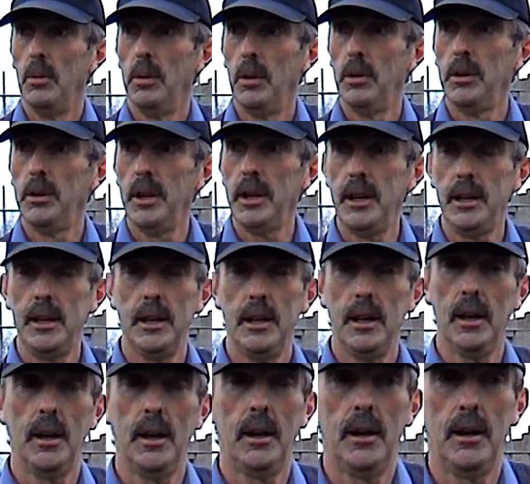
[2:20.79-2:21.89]
but
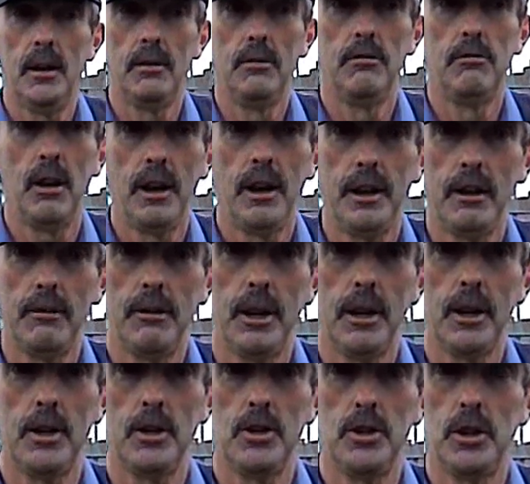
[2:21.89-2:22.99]
the Radio
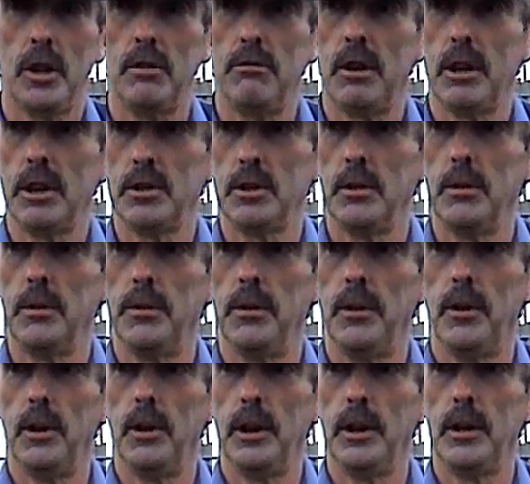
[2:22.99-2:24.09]
Lincolnshire rings up
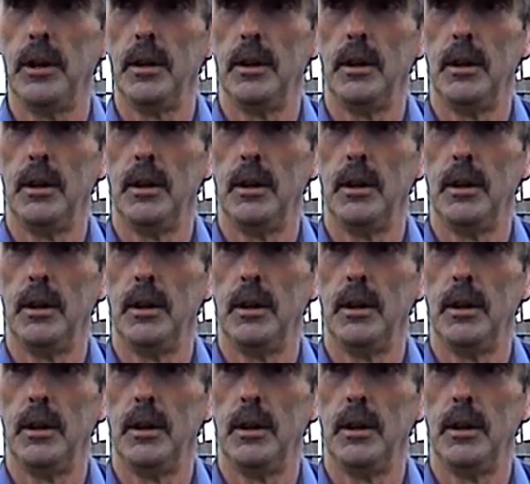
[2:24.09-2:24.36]
for it